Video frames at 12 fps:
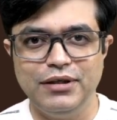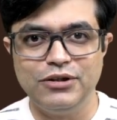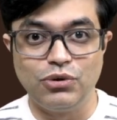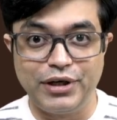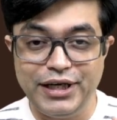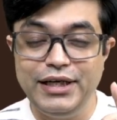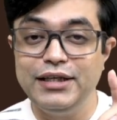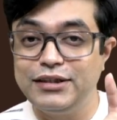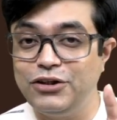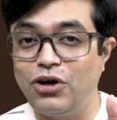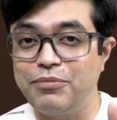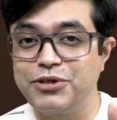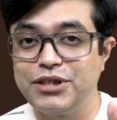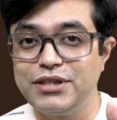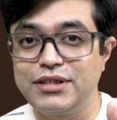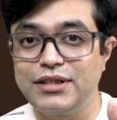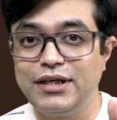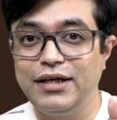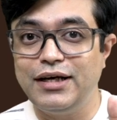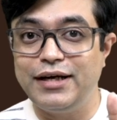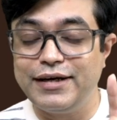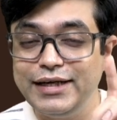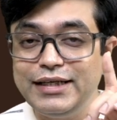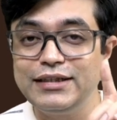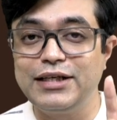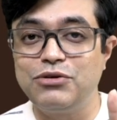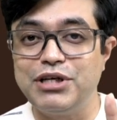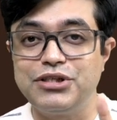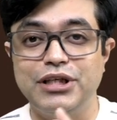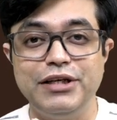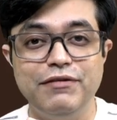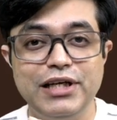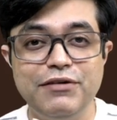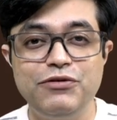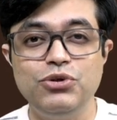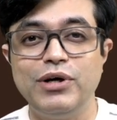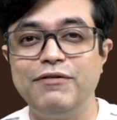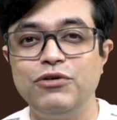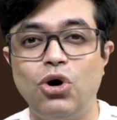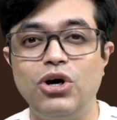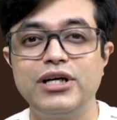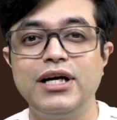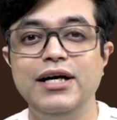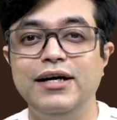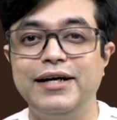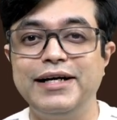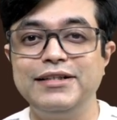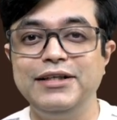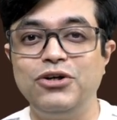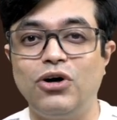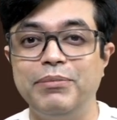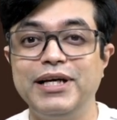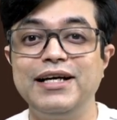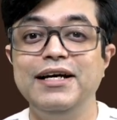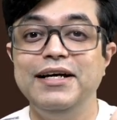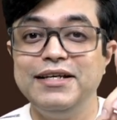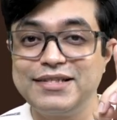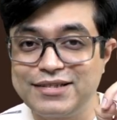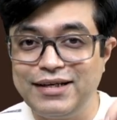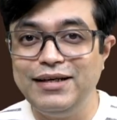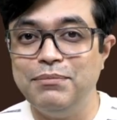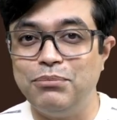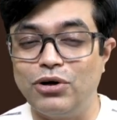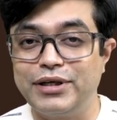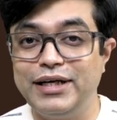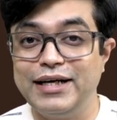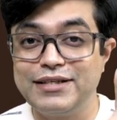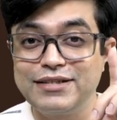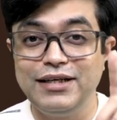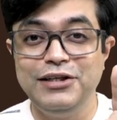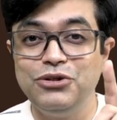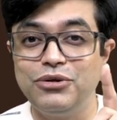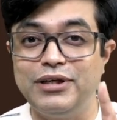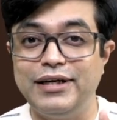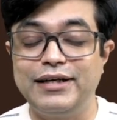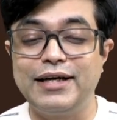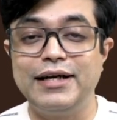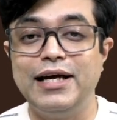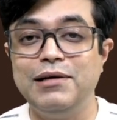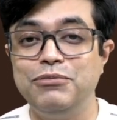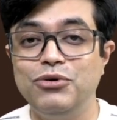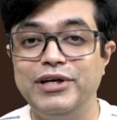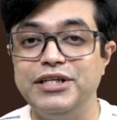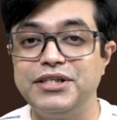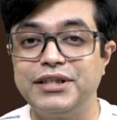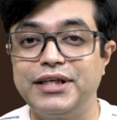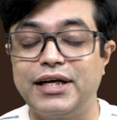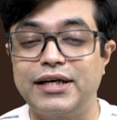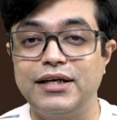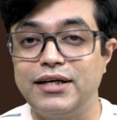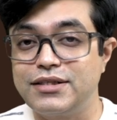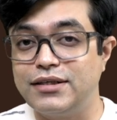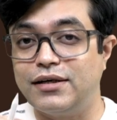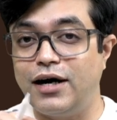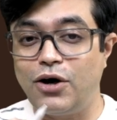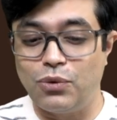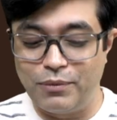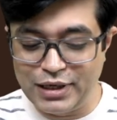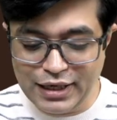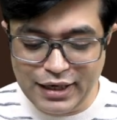So reading the options, reading the question, even if you have not read the topic, is still important and still it can help you in reaching the correct answer. How?